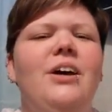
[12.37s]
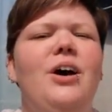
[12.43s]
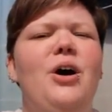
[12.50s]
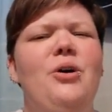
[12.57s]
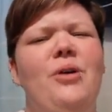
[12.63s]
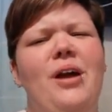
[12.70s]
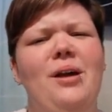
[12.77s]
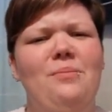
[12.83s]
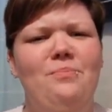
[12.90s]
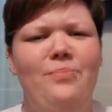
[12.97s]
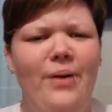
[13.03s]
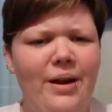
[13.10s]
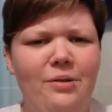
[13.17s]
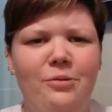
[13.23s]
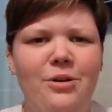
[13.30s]
Okay,
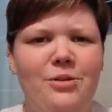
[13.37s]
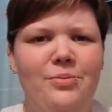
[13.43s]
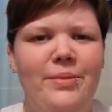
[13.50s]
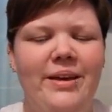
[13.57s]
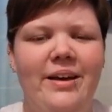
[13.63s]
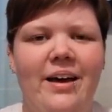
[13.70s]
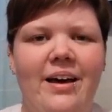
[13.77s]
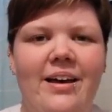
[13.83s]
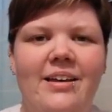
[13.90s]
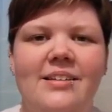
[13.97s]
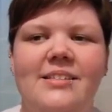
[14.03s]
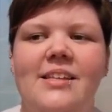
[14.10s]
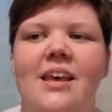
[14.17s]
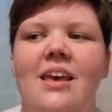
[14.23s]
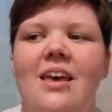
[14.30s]
bear with me
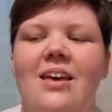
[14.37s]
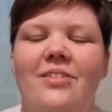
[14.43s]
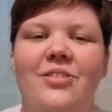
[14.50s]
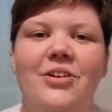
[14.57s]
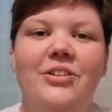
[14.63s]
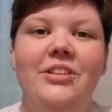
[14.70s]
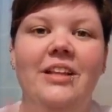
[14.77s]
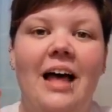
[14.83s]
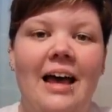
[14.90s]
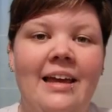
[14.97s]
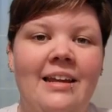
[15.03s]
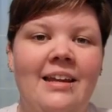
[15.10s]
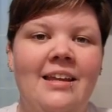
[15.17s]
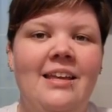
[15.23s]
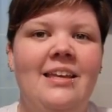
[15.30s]
guys. The
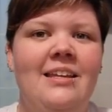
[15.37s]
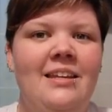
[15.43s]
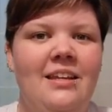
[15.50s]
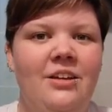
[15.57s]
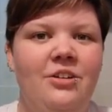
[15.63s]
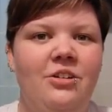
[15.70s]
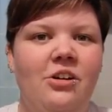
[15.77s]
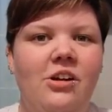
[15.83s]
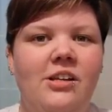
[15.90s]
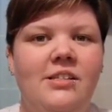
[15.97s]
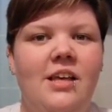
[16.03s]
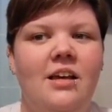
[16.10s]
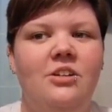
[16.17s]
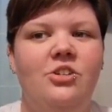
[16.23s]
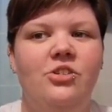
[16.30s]
lighting in here is
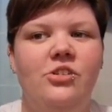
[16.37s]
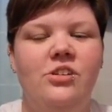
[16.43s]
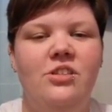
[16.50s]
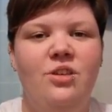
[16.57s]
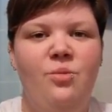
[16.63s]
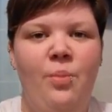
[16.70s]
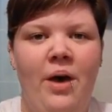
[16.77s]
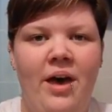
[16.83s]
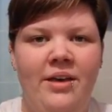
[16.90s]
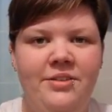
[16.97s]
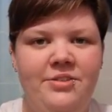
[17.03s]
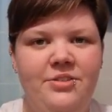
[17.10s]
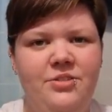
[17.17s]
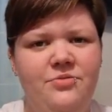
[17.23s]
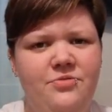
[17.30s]
actually the
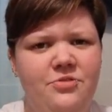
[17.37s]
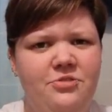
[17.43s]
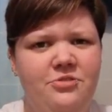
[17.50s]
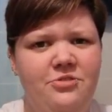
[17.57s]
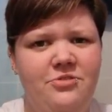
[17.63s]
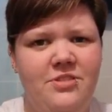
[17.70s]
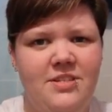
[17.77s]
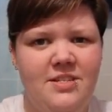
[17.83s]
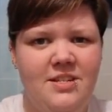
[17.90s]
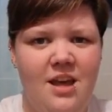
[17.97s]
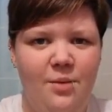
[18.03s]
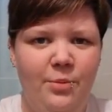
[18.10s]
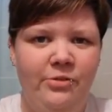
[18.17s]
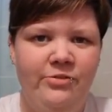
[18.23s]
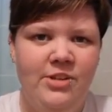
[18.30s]
best for this
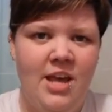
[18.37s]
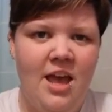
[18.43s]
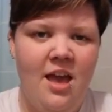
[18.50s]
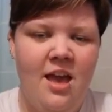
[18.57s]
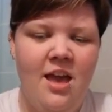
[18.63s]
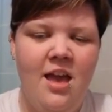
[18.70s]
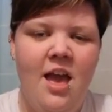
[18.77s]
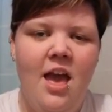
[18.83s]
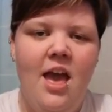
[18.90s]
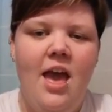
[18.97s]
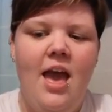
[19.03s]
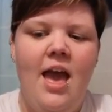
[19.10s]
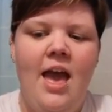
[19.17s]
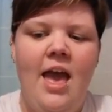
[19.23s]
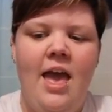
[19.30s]
time of day
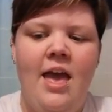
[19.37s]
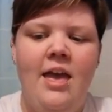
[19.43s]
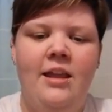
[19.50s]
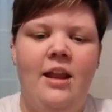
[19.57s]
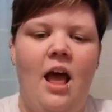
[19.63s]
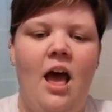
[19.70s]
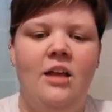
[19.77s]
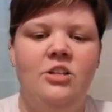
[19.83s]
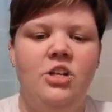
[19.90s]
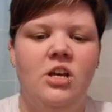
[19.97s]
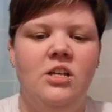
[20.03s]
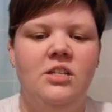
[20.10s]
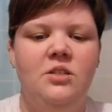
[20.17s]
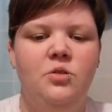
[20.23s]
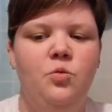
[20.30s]
and I
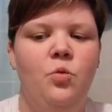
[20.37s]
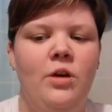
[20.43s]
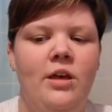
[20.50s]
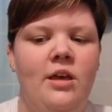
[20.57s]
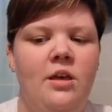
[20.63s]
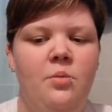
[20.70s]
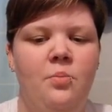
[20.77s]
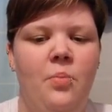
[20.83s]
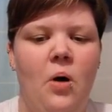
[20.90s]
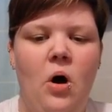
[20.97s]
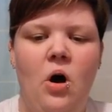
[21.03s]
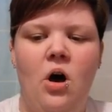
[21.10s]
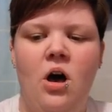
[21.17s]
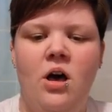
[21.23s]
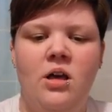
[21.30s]
just went and
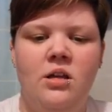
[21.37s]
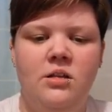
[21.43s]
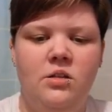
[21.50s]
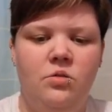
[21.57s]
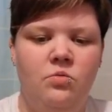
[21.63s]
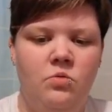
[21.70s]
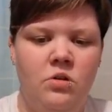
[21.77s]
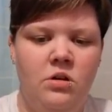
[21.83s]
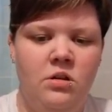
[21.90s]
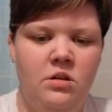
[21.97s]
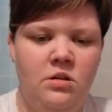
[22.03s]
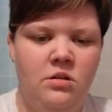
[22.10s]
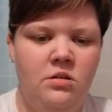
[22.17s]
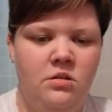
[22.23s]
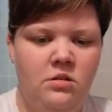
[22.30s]
bought
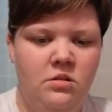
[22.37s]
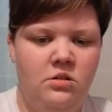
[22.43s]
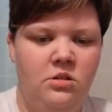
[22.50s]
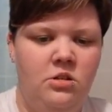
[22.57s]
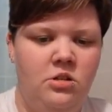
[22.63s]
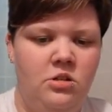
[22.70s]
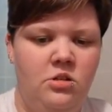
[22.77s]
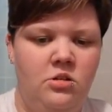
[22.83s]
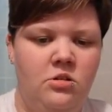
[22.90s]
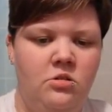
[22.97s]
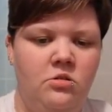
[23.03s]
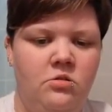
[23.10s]
one, two,